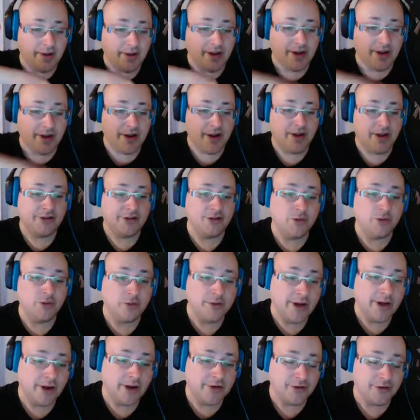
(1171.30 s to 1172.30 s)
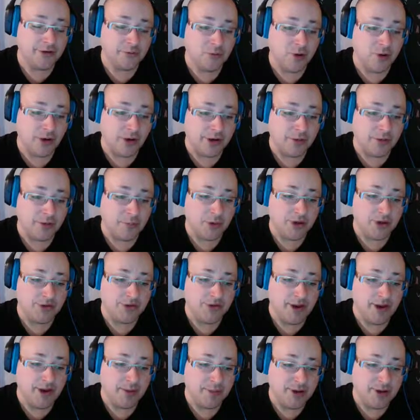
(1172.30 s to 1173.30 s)
its cooldown is 1, but
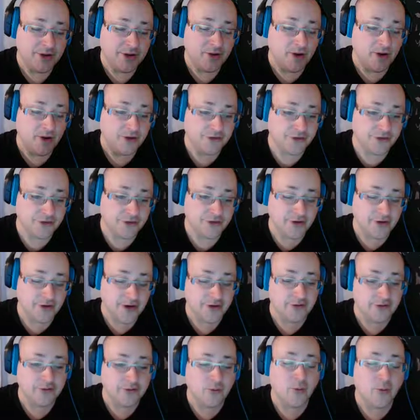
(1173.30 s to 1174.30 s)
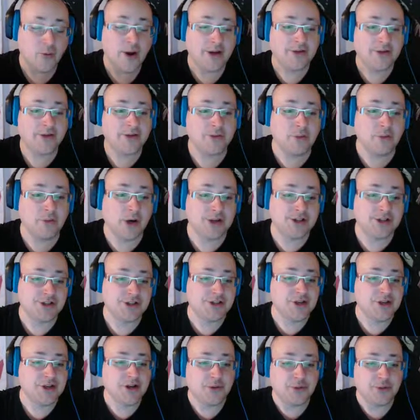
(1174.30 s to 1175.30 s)
its AP cost is twice as much as
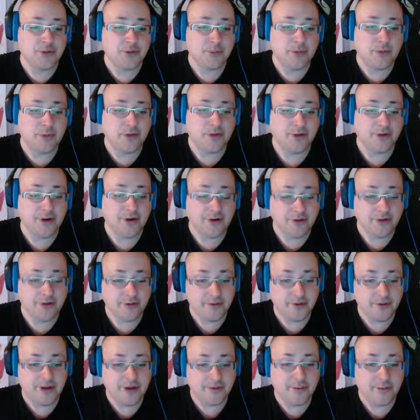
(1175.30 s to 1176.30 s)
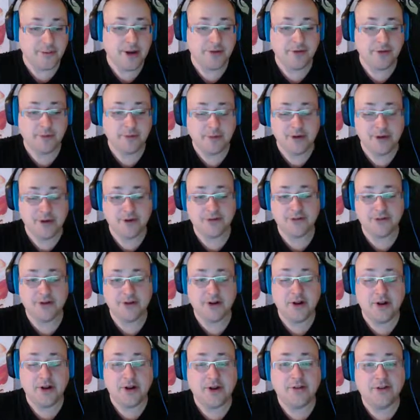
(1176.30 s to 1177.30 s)
the other abilities. That's mainly because
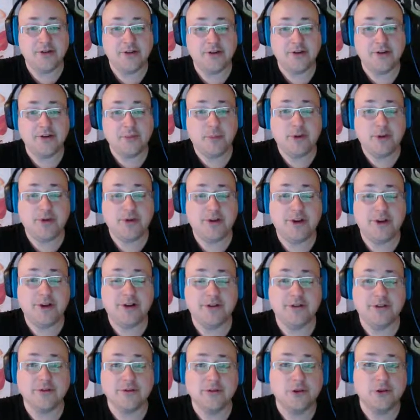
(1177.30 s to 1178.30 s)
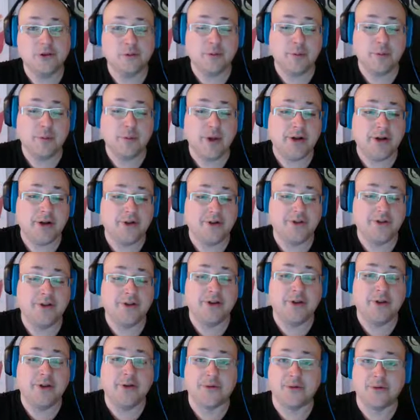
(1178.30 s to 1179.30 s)
this ability is a little bit better than
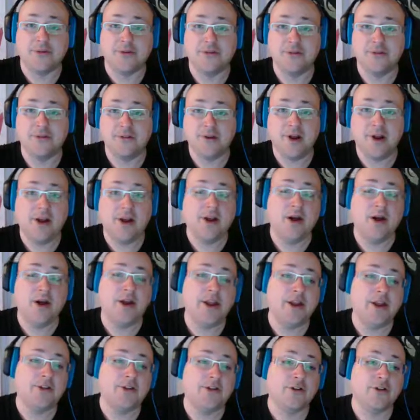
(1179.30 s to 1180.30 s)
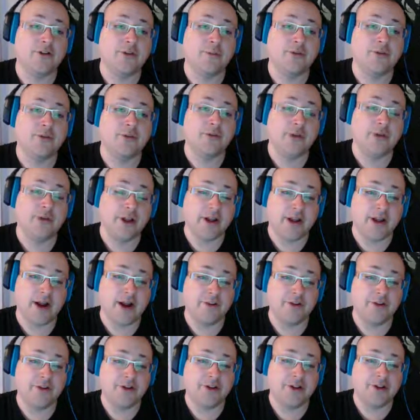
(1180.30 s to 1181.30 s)
the others. in terms of like
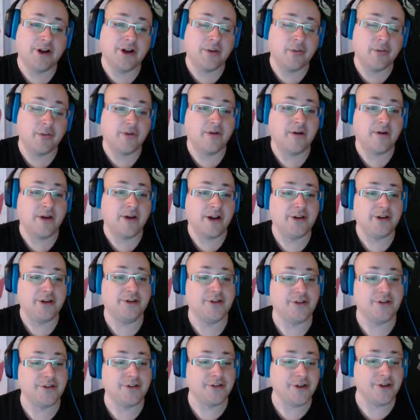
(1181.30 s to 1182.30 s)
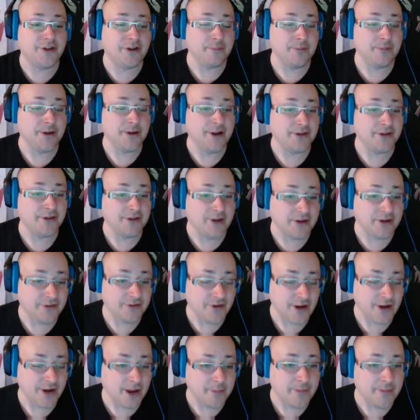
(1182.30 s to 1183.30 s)
everything that it provides at the same exact
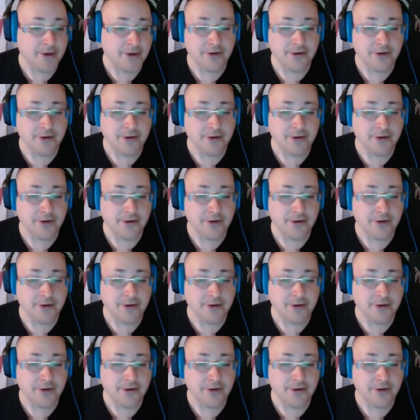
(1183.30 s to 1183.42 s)
time. And